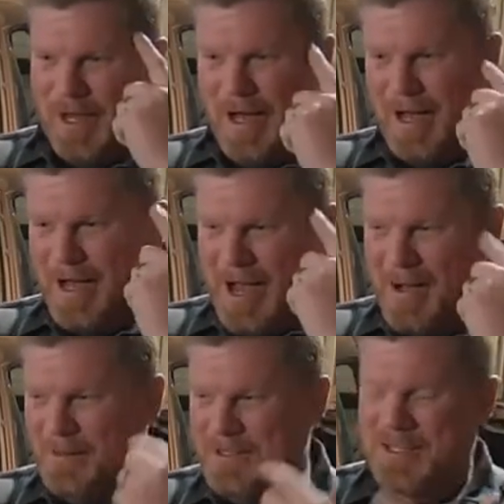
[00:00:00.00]
I
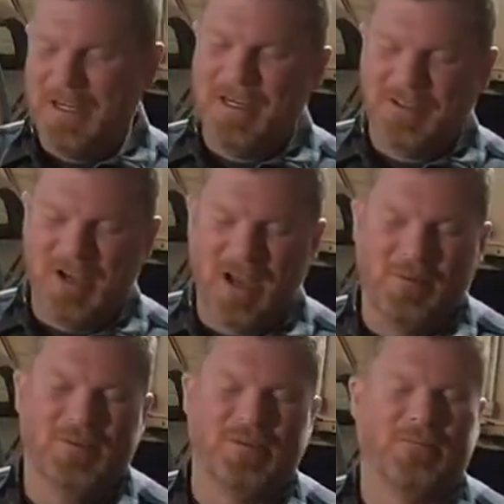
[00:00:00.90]
was talking
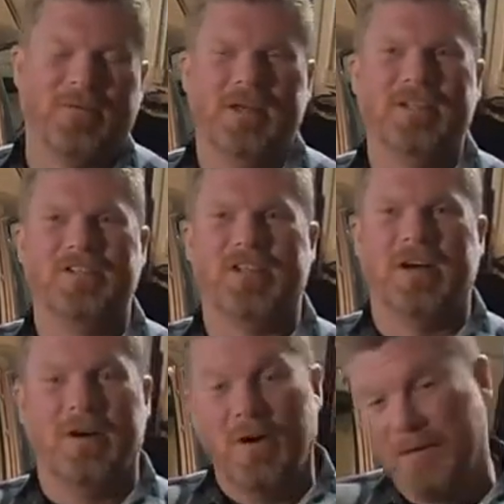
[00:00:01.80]
with some friends
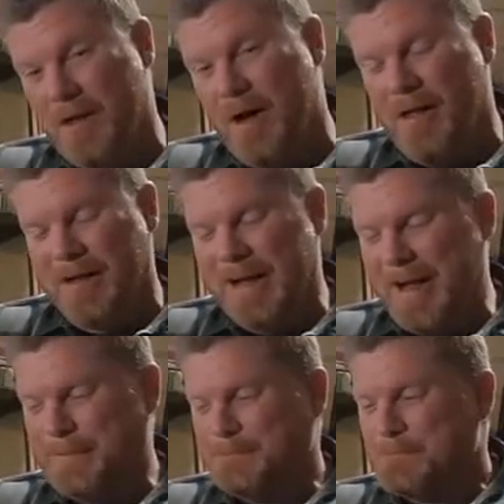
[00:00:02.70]
over the holiday,